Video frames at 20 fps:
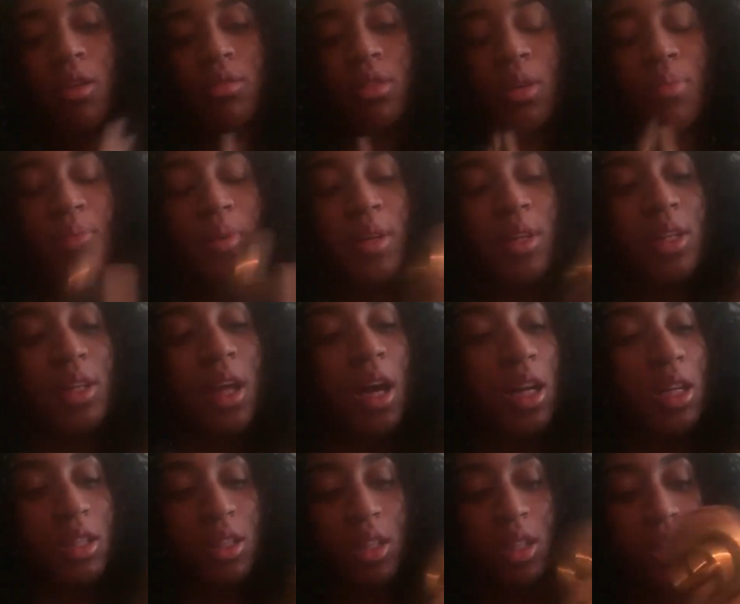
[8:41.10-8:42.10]
I put a
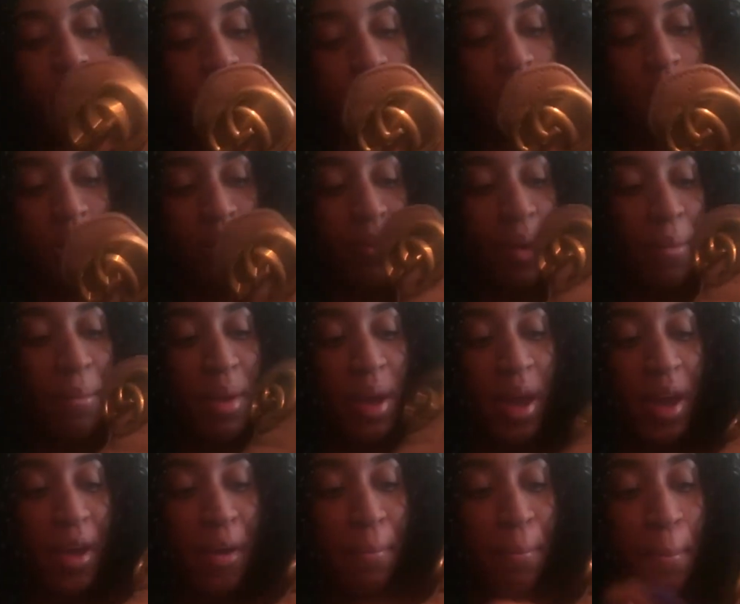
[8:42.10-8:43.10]
lot of things inside my
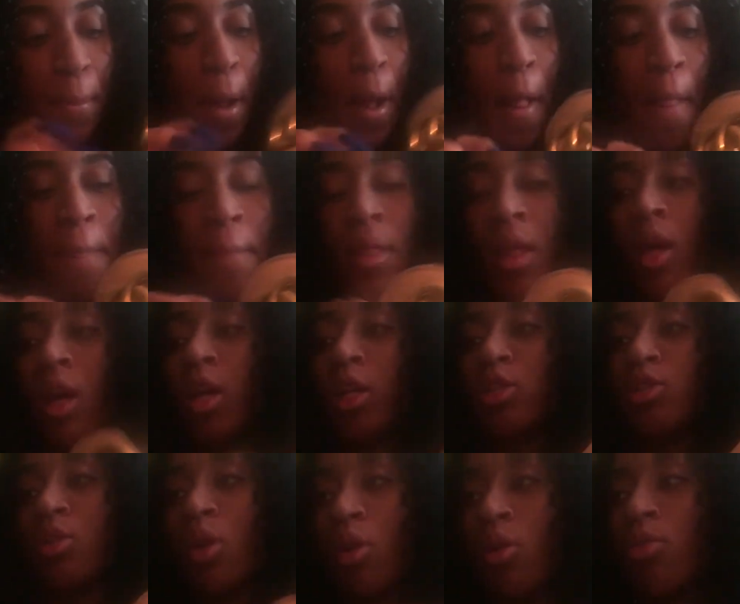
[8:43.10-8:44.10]
bag. But
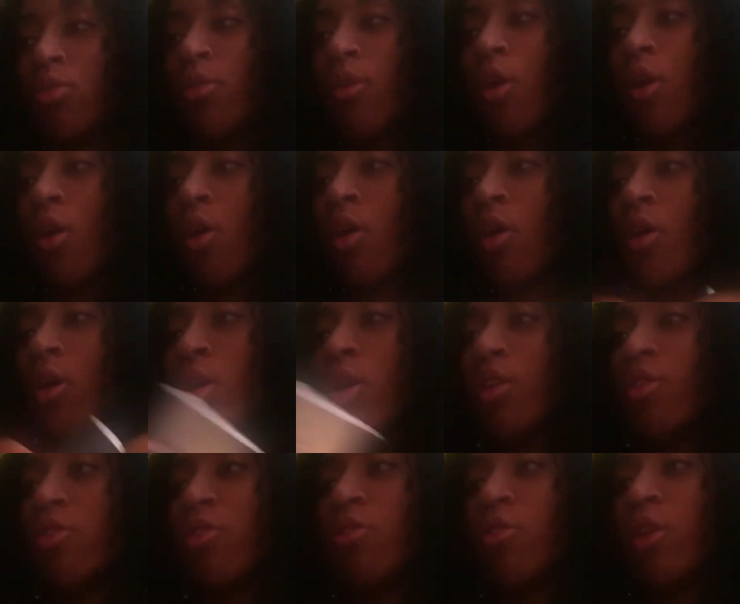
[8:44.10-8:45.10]
so far
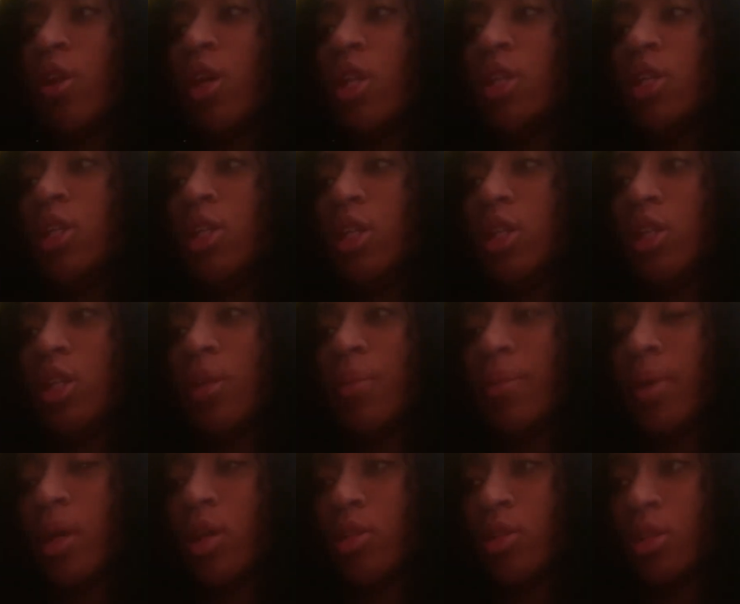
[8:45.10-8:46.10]
it fit a decent
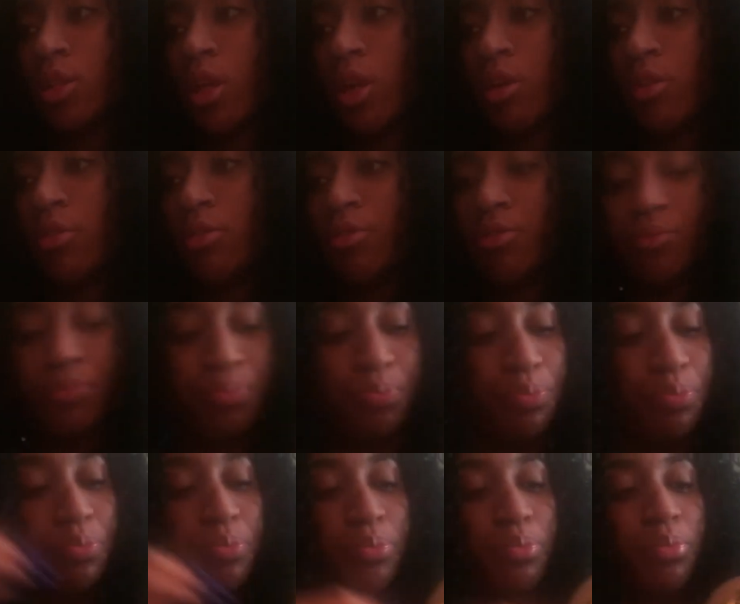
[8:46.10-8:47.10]
amount of stuff.
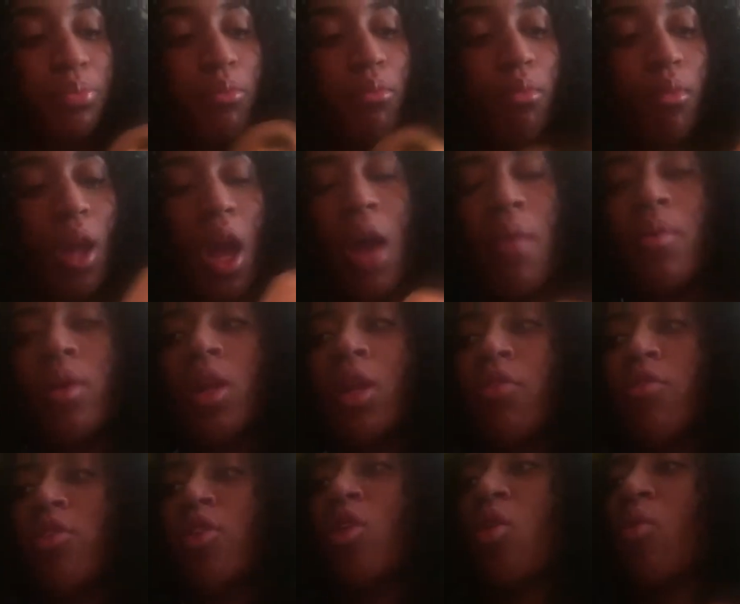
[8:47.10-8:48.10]
I mean,
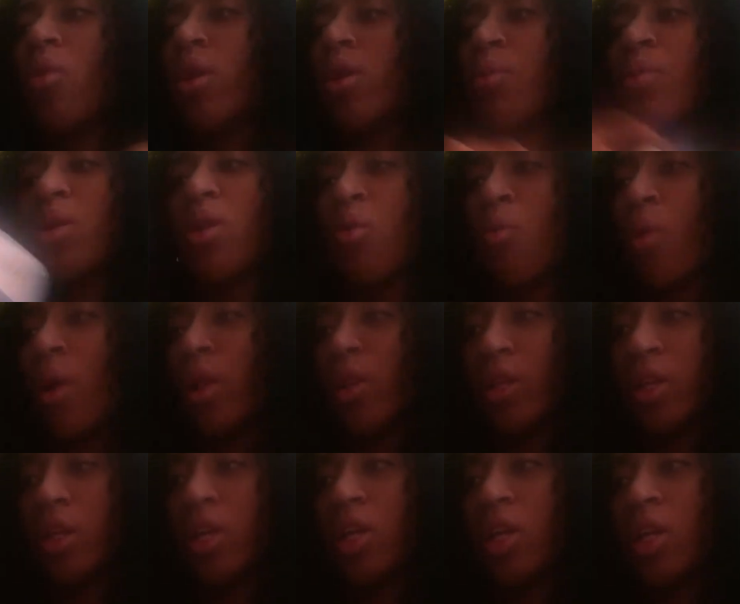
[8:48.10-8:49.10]
if you don't want to put a
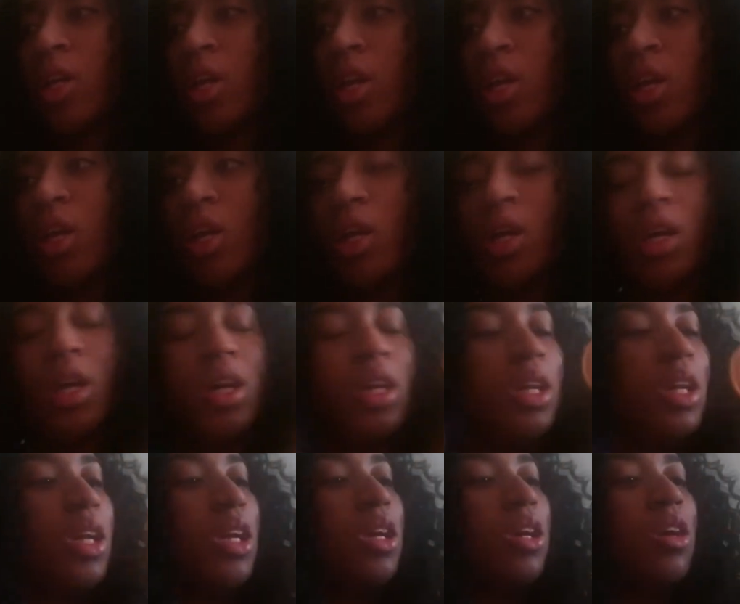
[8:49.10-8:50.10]
wallet in
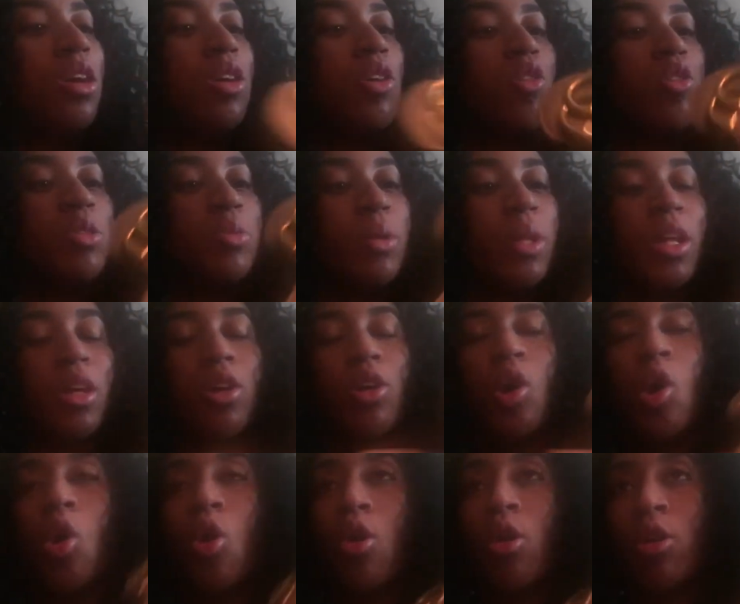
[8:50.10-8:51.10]
here, you go put like a
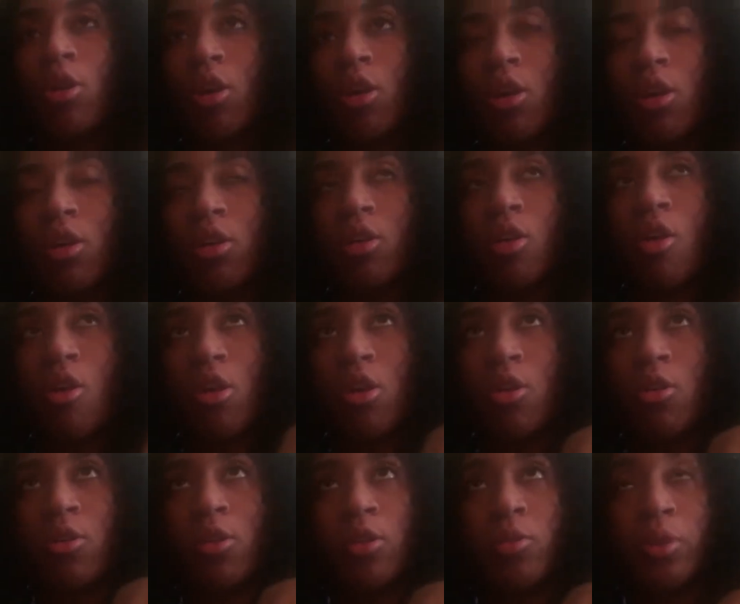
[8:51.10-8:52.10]
card
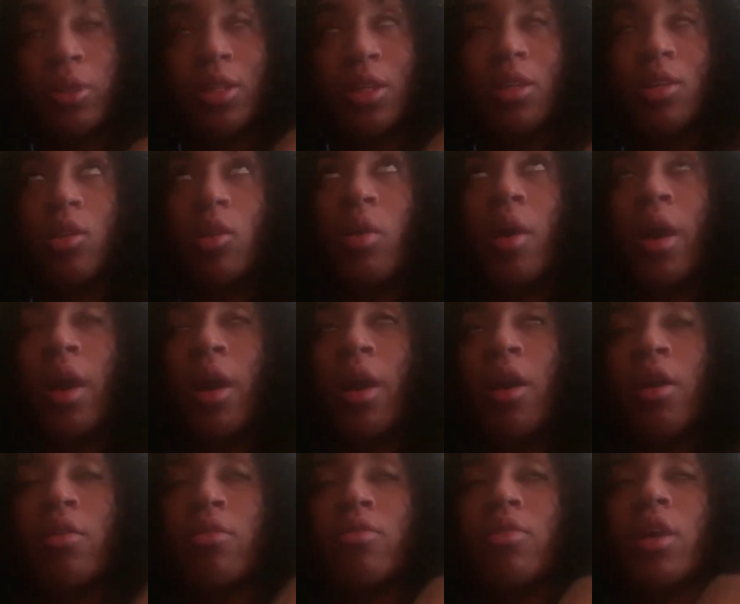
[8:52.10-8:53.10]
holder, which I don't
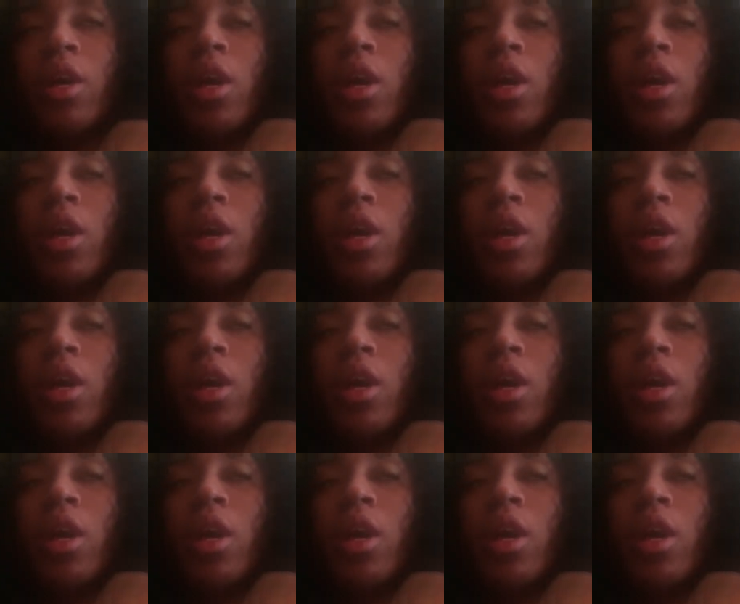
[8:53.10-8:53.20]
have,